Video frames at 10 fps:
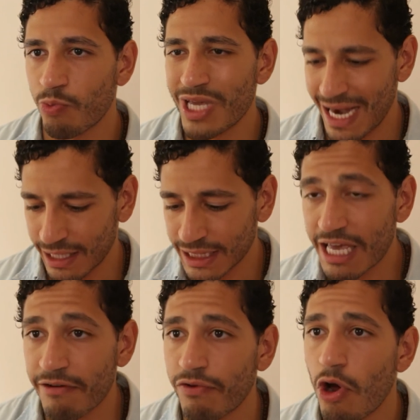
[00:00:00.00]
We got to
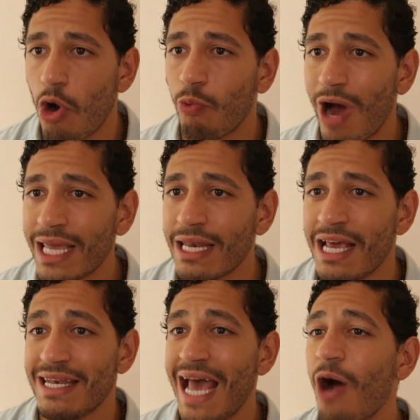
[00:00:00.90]
live right
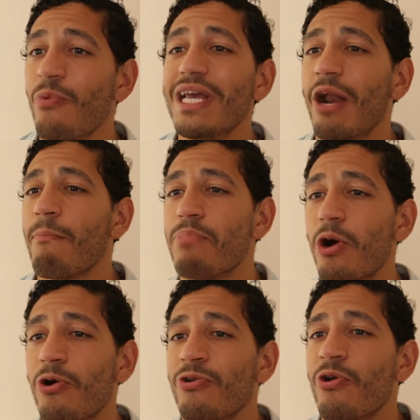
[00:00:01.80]
now. We got to
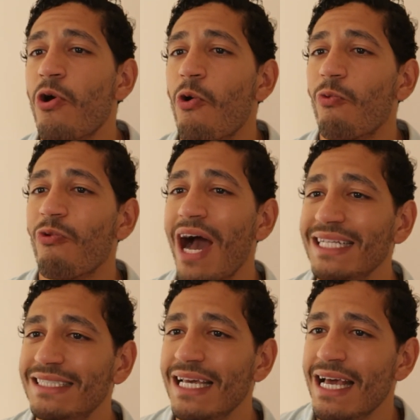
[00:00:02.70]
burn
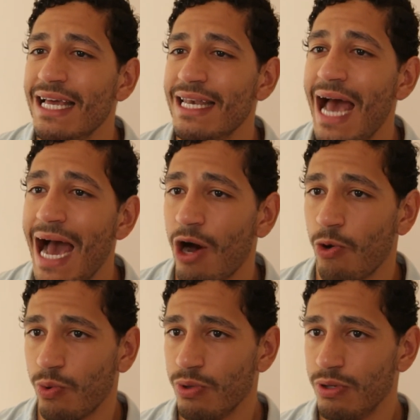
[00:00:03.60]
right now.